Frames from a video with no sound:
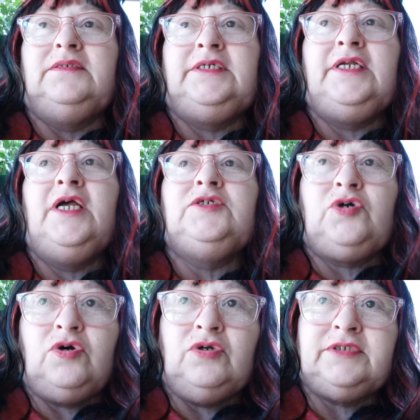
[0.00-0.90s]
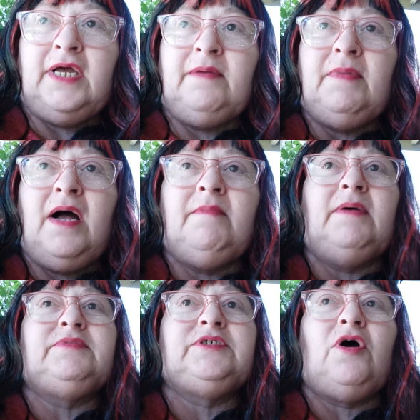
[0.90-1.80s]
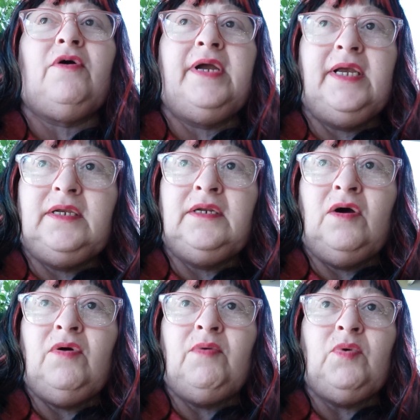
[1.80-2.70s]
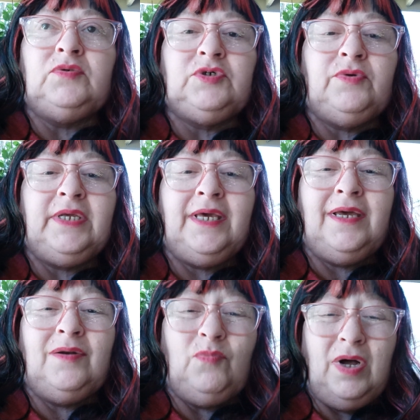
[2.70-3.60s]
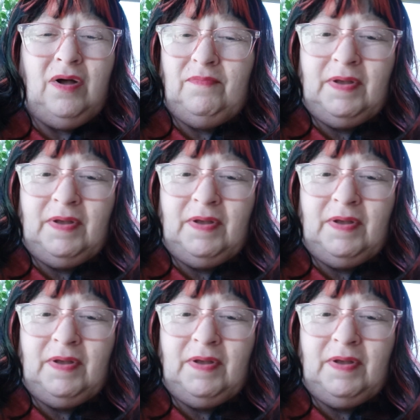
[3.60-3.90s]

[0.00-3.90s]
Teenage girls like, Mom, I'm sorry, I won't do it again. Well,